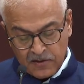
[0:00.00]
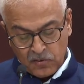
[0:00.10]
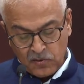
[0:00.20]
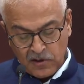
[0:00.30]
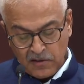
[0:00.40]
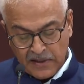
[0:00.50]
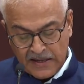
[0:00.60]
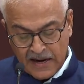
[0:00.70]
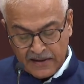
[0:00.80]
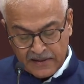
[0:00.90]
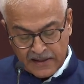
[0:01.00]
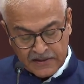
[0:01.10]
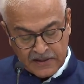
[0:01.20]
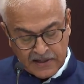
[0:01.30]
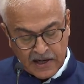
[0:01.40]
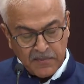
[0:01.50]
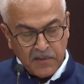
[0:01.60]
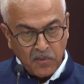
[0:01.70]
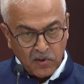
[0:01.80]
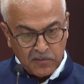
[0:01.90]
Social media interaction can be
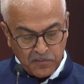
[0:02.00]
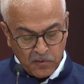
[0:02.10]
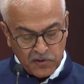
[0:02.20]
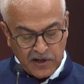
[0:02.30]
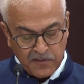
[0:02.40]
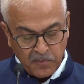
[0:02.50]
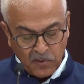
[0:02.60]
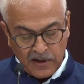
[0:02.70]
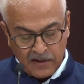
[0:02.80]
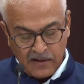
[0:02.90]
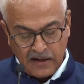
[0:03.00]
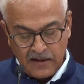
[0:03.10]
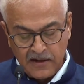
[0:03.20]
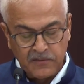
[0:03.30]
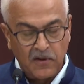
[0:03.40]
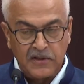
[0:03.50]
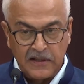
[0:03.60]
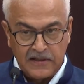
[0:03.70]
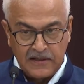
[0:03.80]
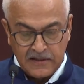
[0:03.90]
both push and pull alerts for
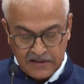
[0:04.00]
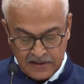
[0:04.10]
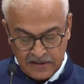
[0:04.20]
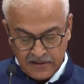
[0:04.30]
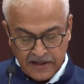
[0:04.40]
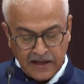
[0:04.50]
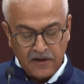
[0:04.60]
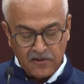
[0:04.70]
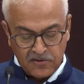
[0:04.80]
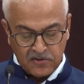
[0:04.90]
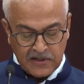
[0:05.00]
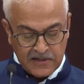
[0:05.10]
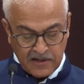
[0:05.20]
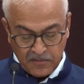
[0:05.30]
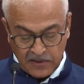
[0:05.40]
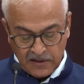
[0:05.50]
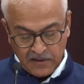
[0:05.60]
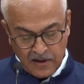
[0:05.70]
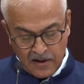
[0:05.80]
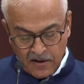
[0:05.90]
citizens. They can also send something.
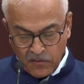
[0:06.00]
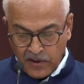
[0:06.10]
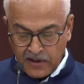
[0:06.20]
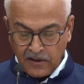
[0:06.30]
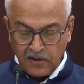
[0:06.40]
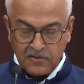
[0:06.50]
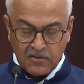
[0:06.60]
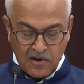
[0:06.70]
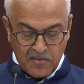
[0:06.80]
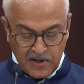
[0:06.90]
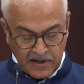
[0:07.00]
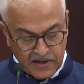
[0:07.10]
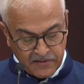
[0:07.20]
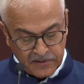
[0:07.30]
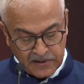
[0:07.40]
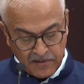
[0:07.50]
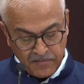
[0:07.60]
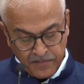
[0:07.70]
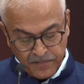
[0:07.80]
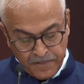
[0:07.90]
We can also communicate with them.